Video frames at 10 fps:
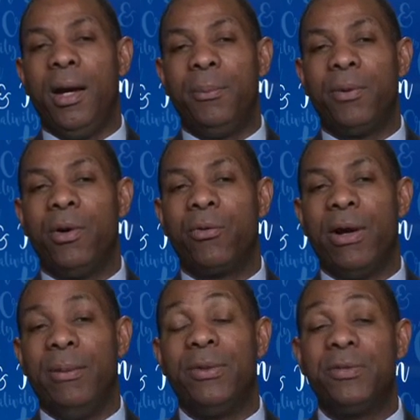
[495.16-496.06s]

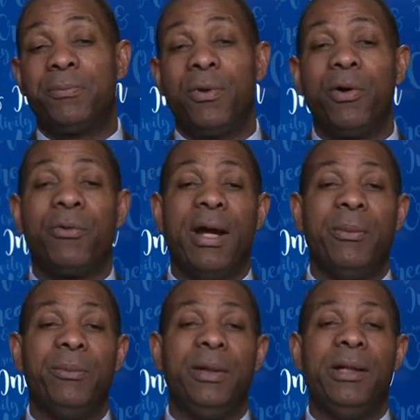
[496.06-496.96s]
program. This
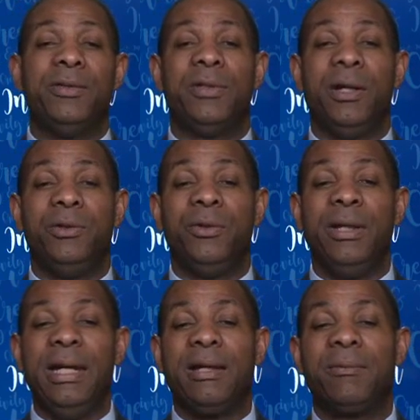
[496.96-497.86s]
program is
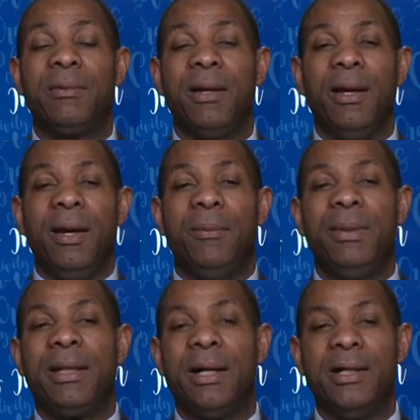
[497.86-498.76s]
unique
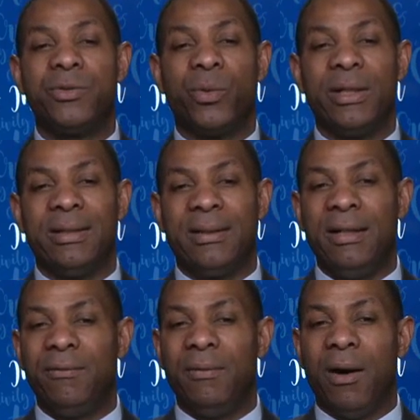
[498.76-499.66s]
because what it
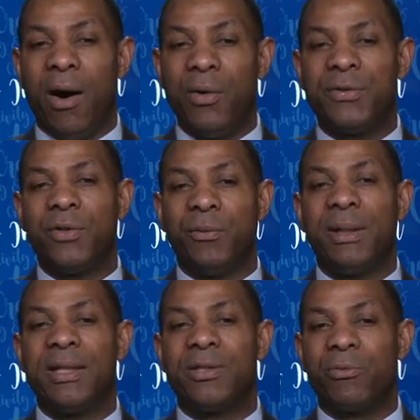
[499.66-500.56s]
did also,
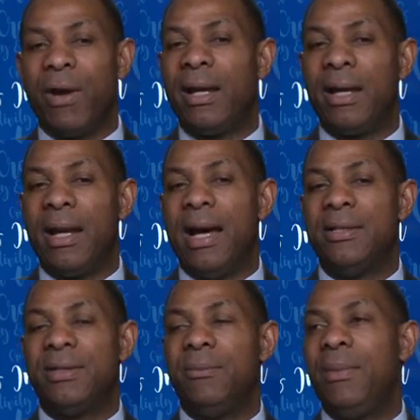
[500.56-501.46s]
because it
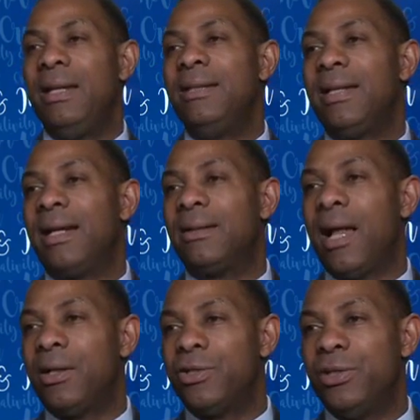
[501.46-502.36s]
recognized that many
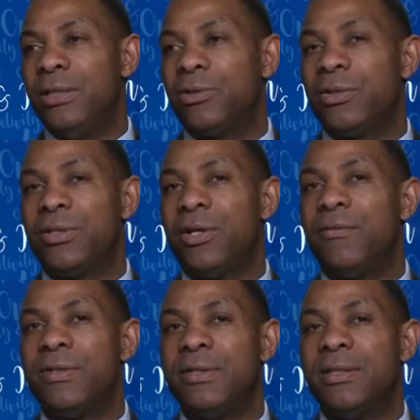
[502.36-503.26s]
technologies or
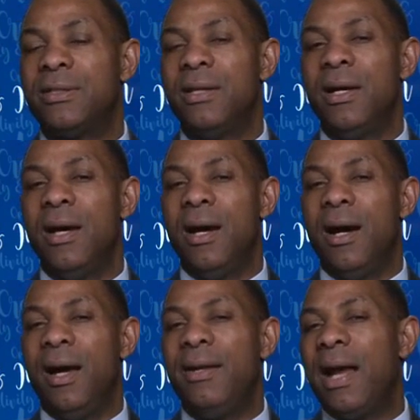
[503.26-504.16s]
services
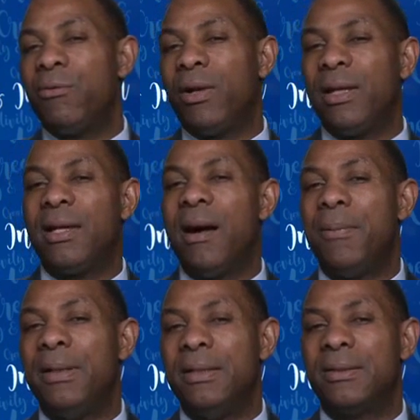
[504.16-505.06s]
are not really
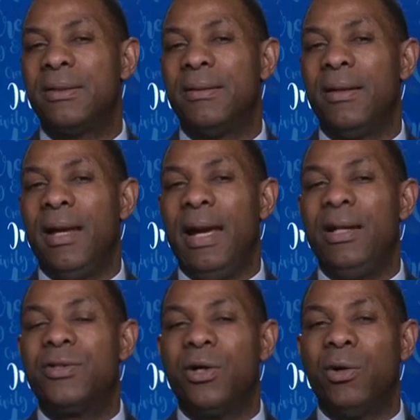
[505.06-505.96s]
companies.
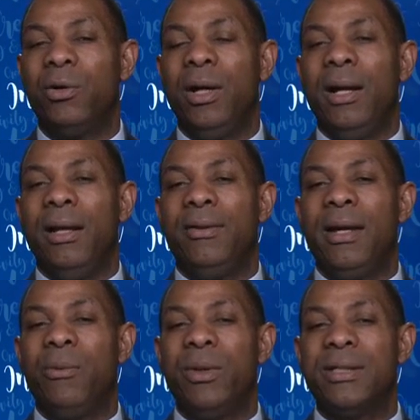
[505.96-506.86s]
And so
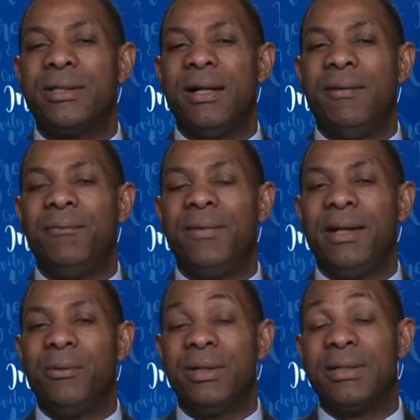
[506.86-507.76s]
there was,
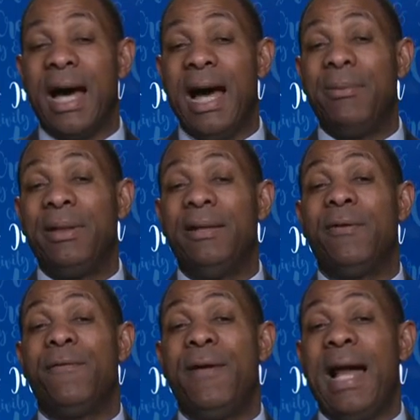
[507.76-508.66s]
I
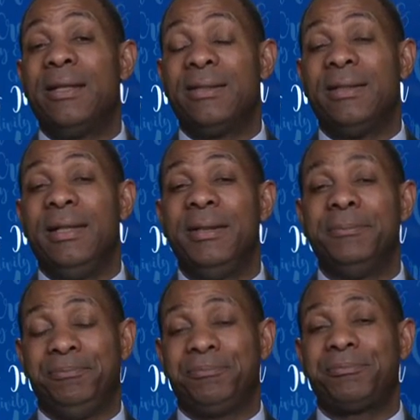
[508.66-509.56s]
believe, a fallacy
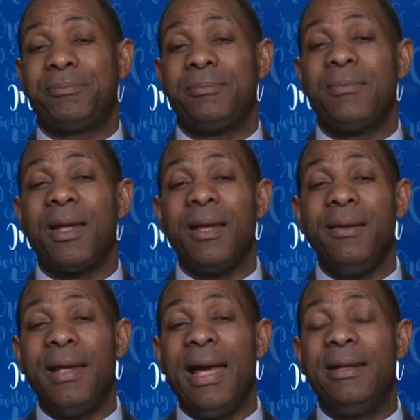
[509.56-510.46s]

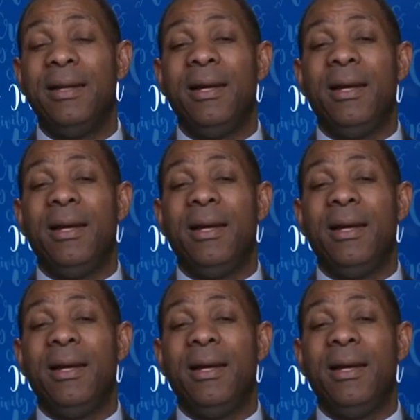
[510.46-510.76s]
that